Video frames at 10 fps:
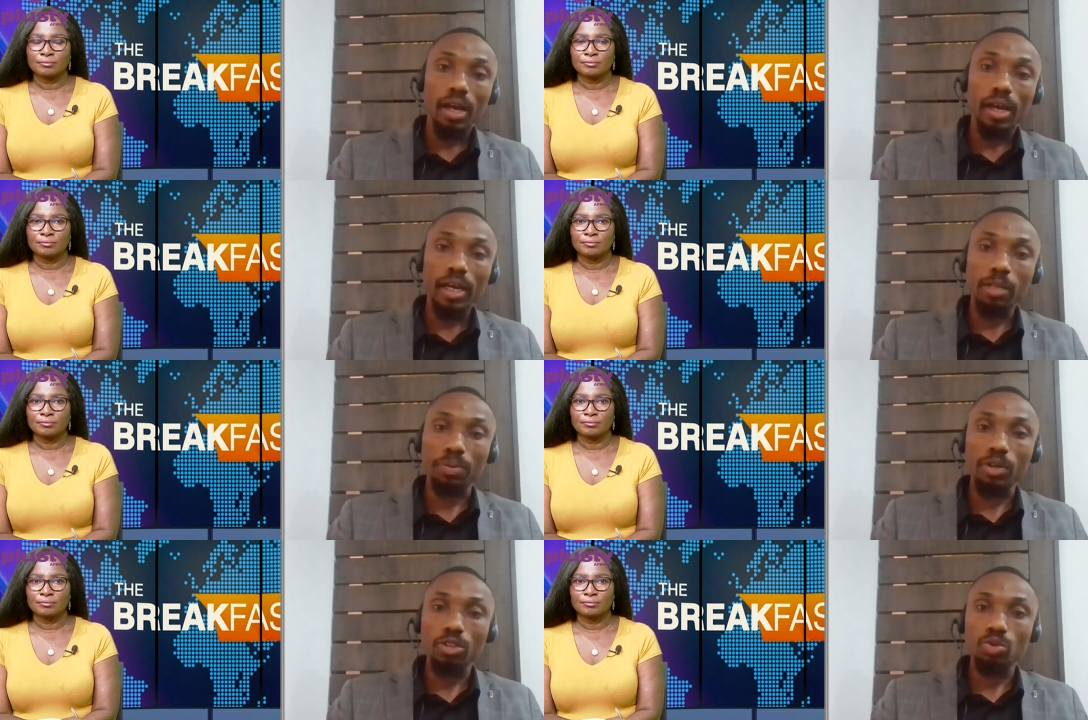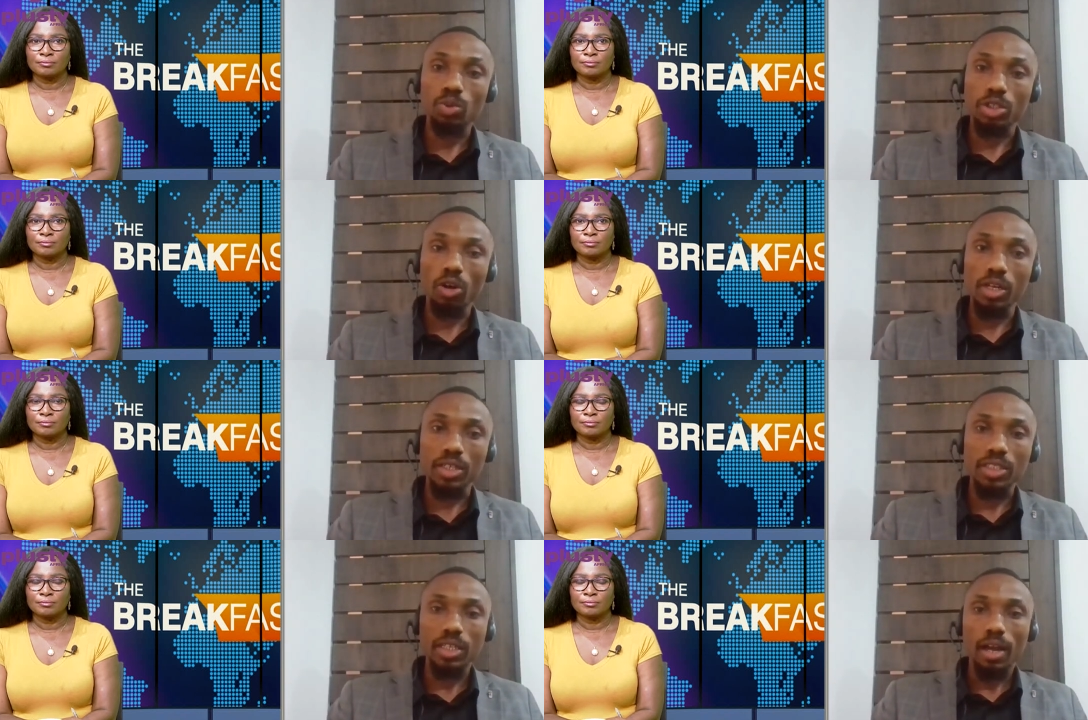Speaker 1: eight billion U S
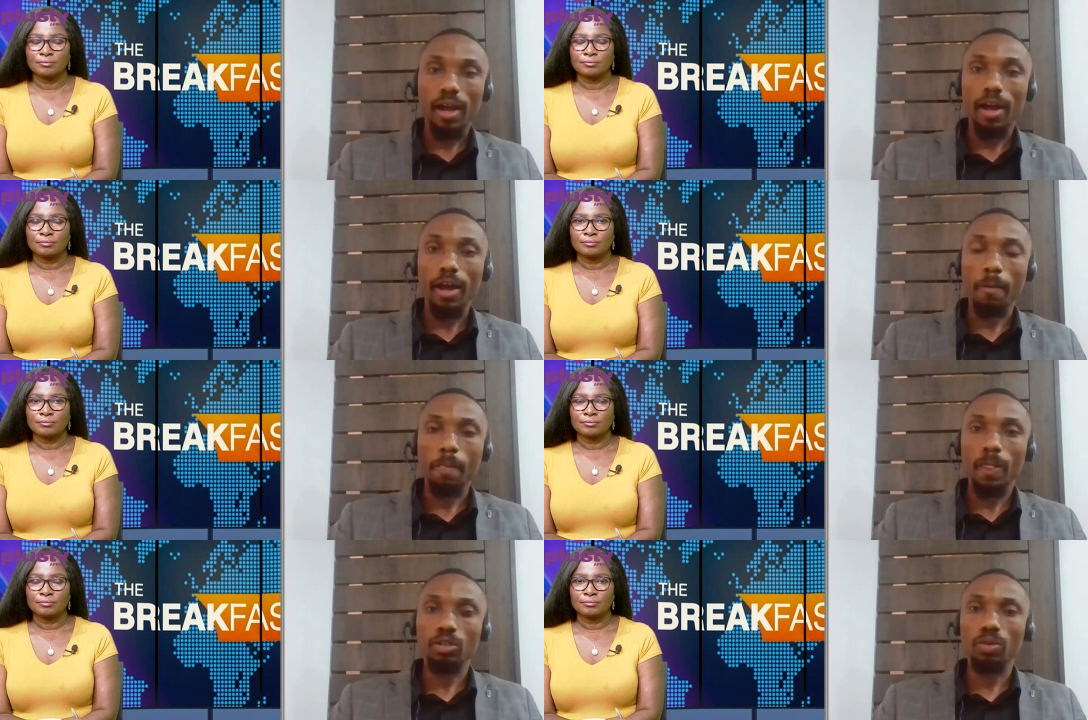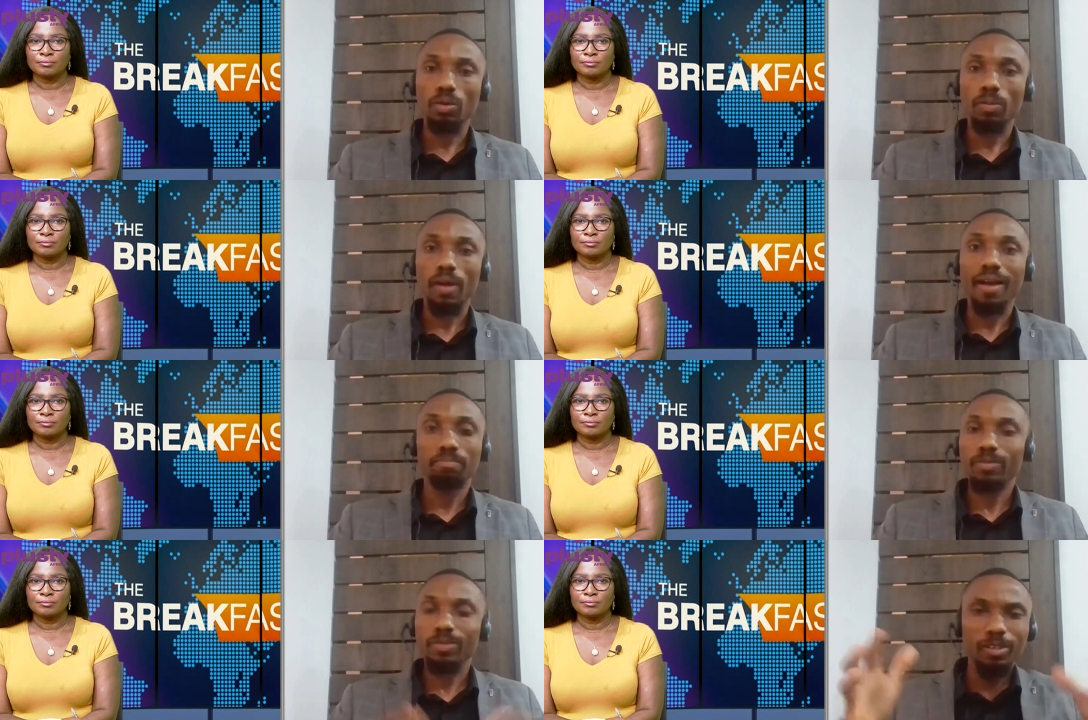dollars, uh, you know,
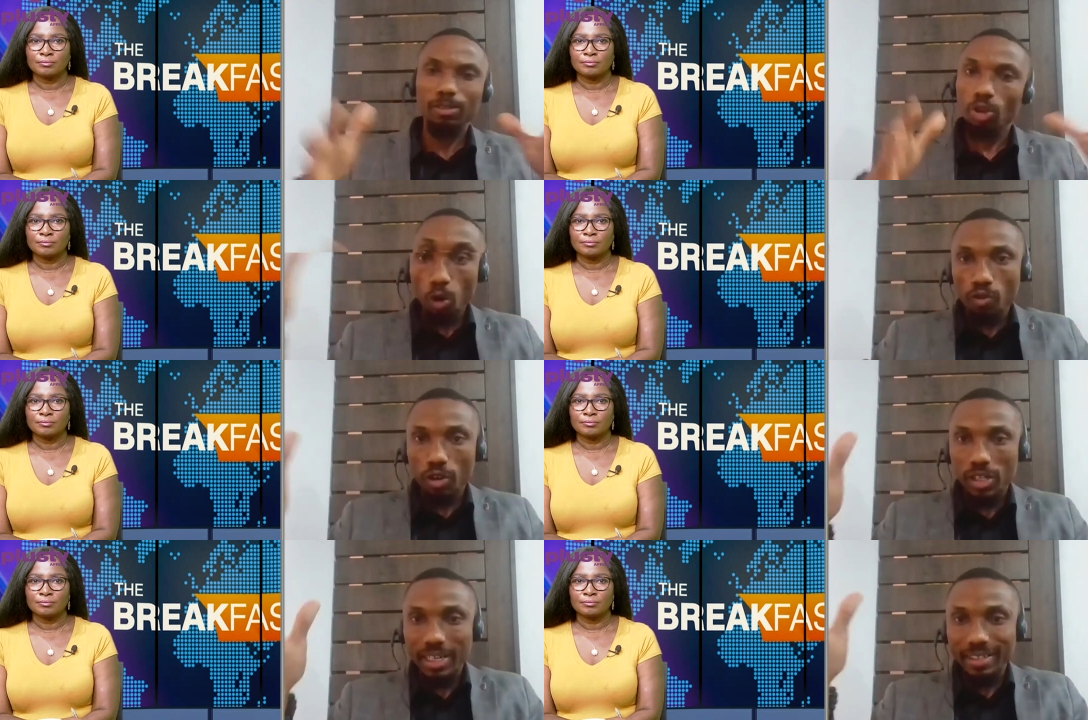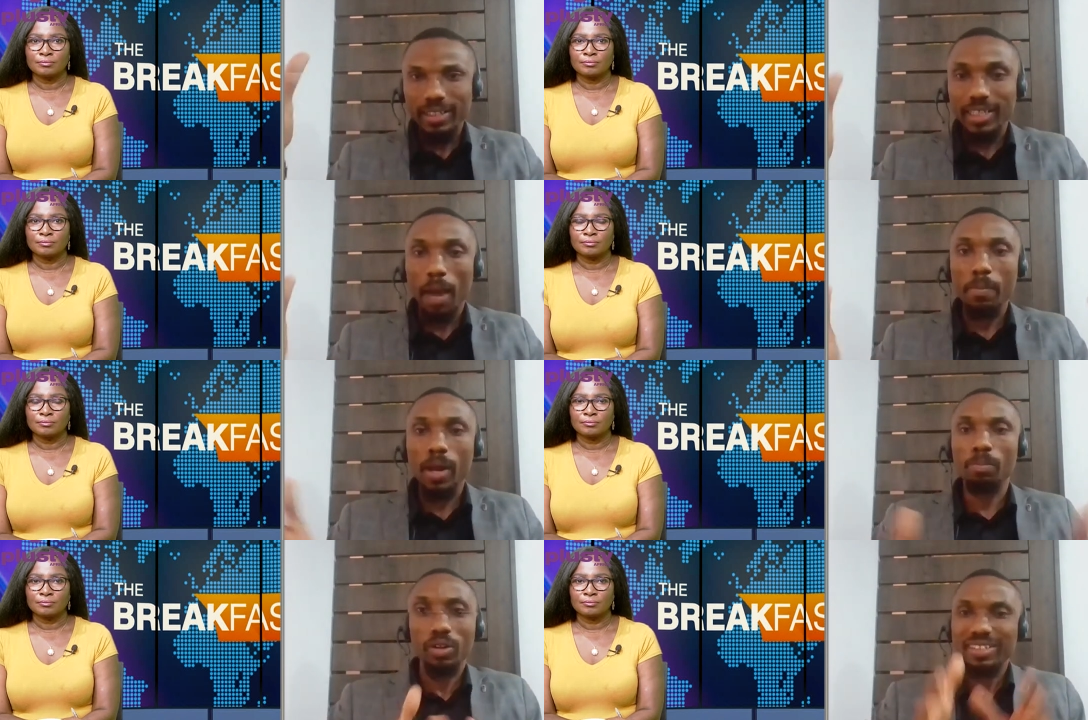not obviously in that timeline,
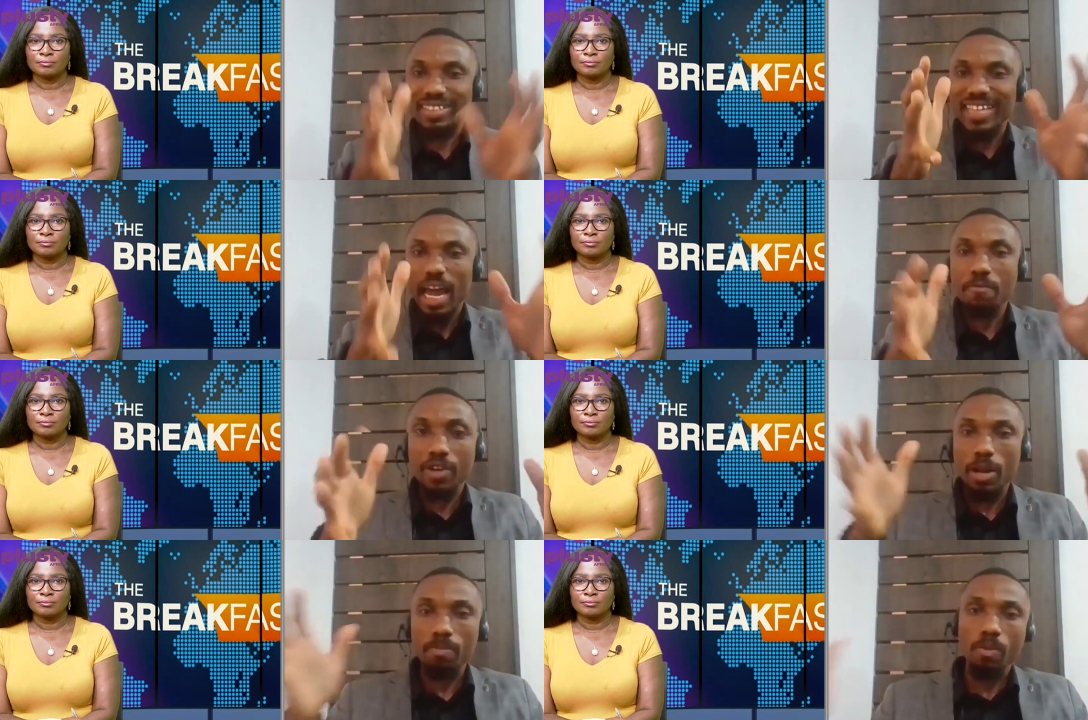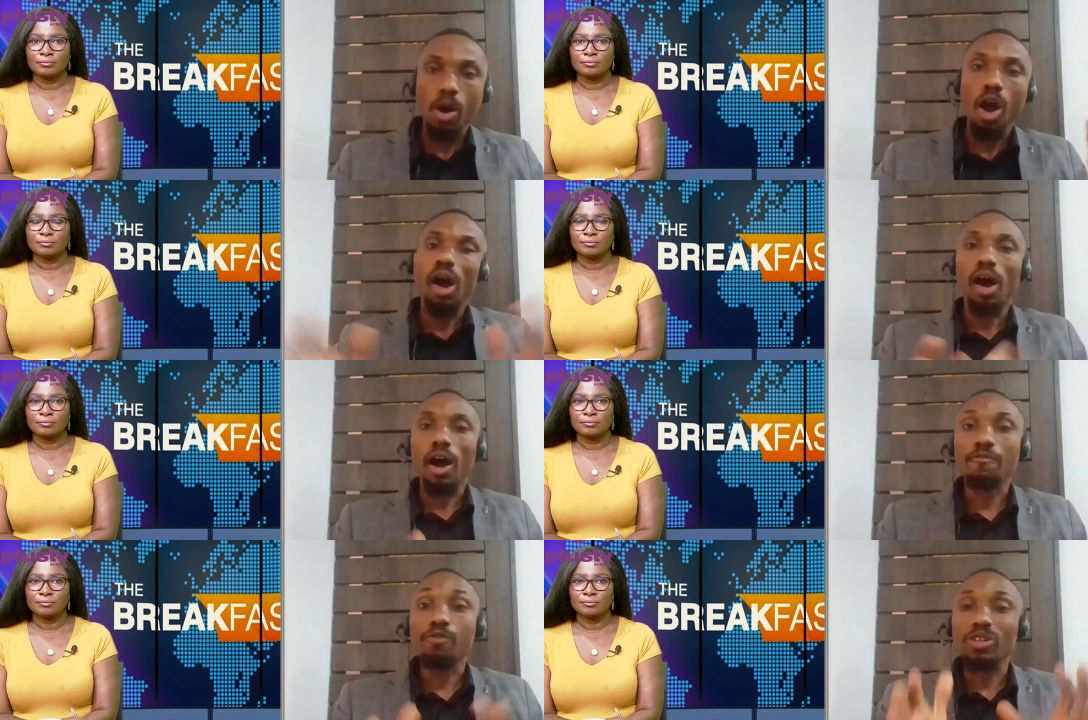but in the time frame uh,
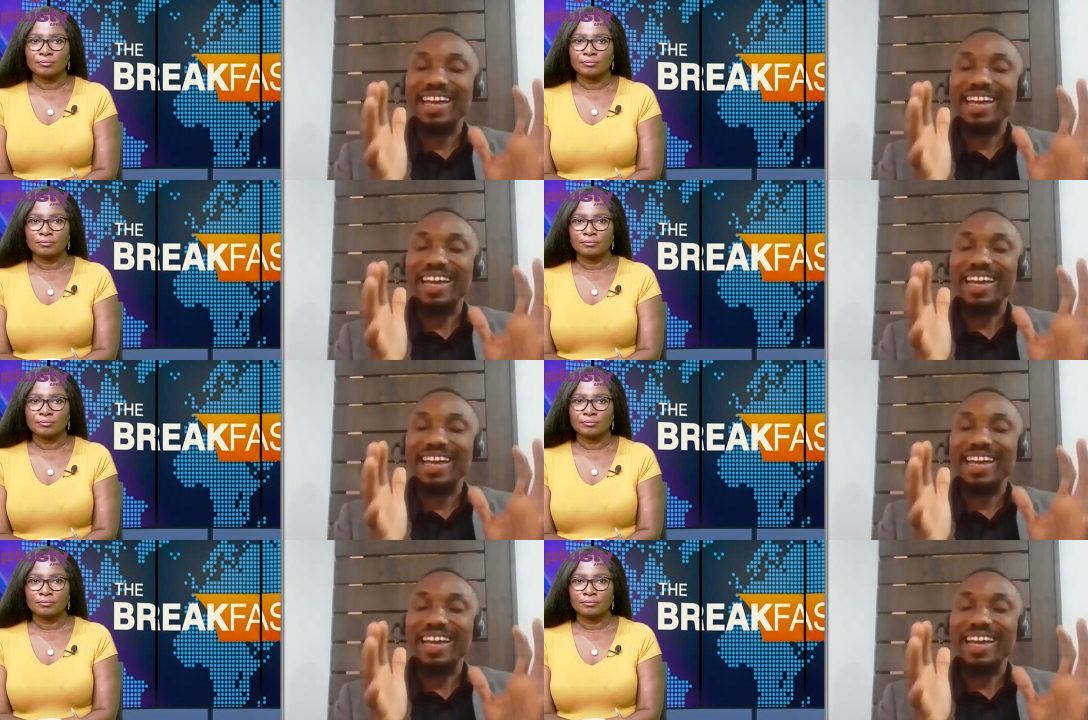for the